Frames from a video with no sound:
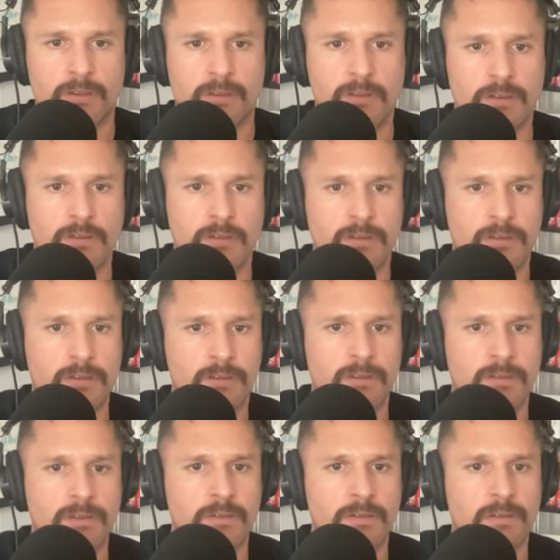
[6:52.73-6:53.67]

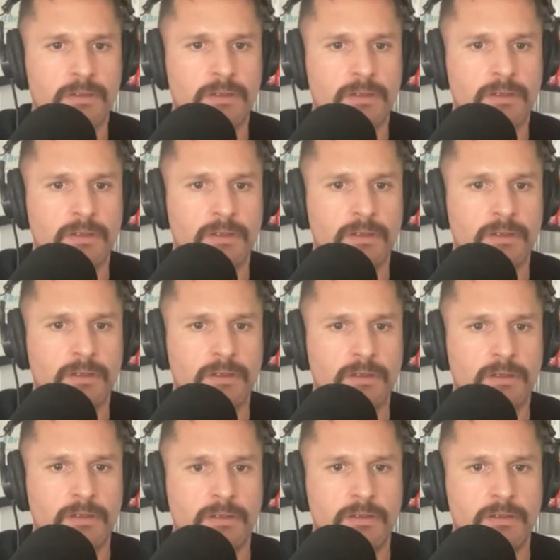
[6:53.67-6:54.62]

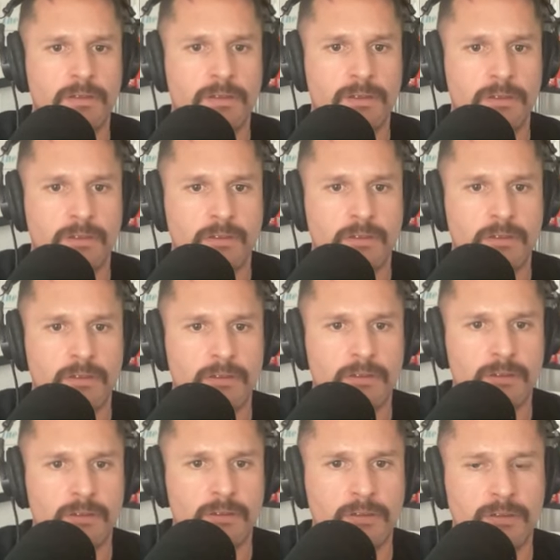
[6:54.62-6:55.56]

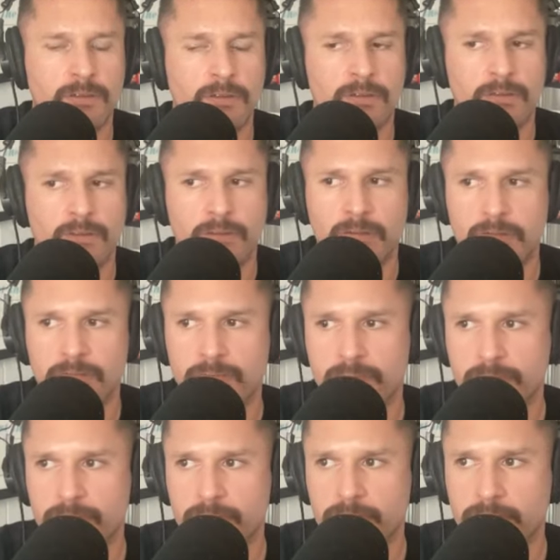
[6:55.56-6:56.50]

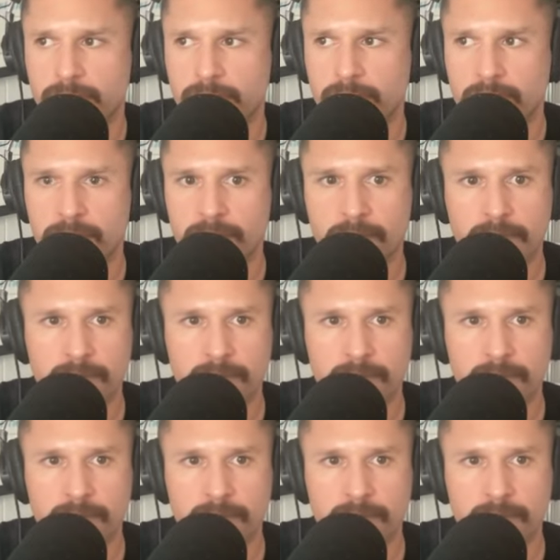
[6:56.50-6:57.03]
(not speaking)